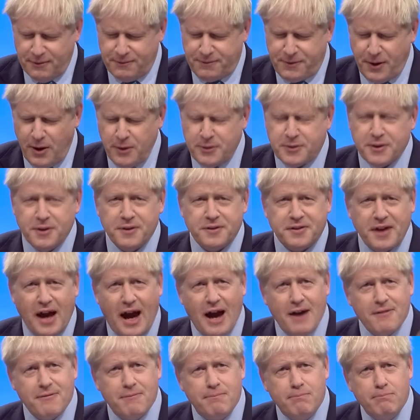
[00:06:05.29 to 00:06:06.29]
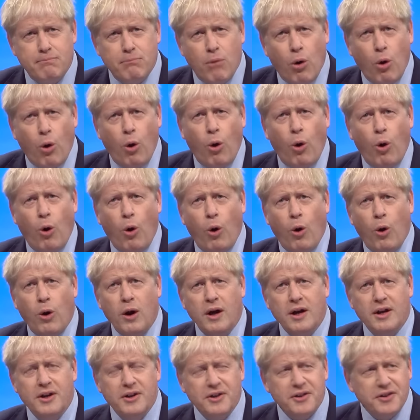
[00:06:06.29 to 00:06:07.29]
voters have more
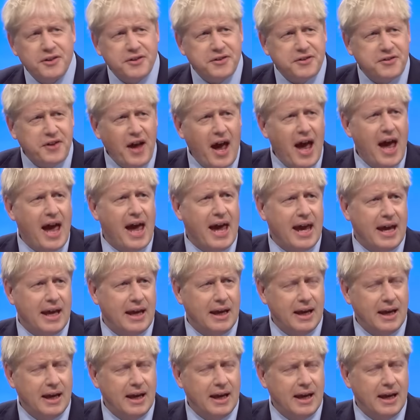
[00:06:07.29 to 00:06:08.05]
say.